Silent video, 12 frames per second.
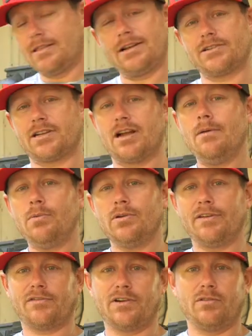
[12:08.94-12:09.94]
there's a couple
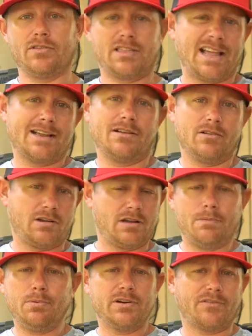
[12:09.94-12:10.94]
different thing, a
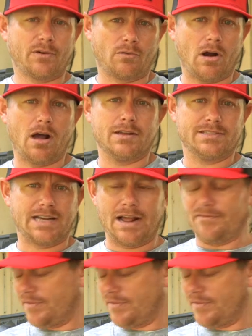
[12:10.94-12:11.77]
couple different rods that I